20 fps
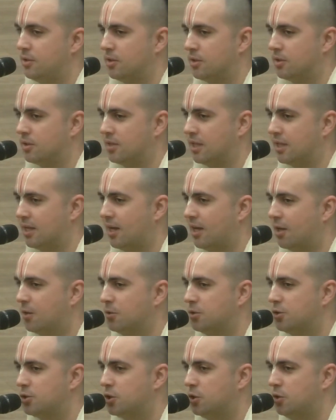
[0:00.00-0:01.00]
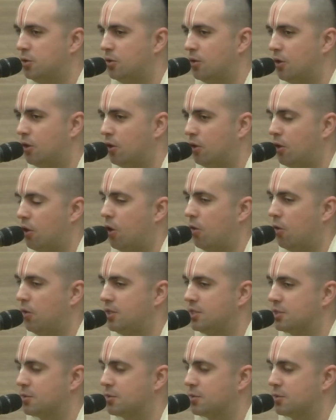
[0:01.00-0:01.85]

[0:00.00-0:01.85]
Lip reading: The guy could show all his